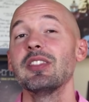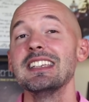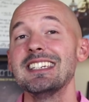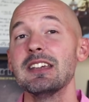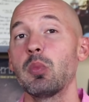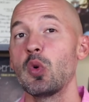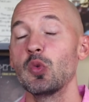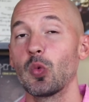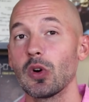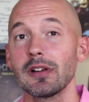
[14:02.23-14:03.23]
this tip
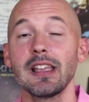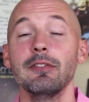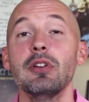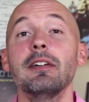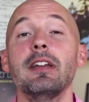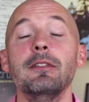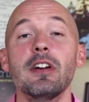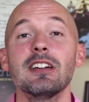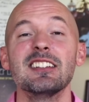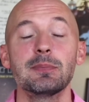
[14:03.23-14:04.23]
won't work if you have a
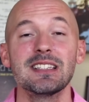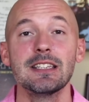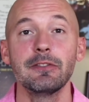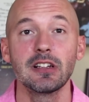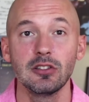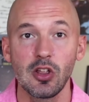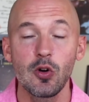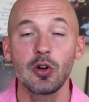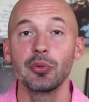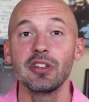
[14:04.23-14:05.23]
very specific
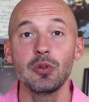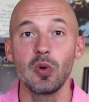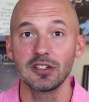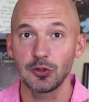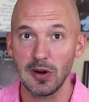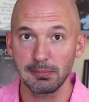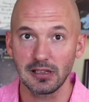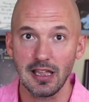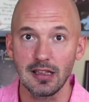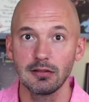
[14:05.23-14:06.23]
logo that you want to
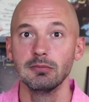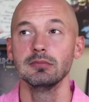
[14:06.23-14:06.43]
replicate.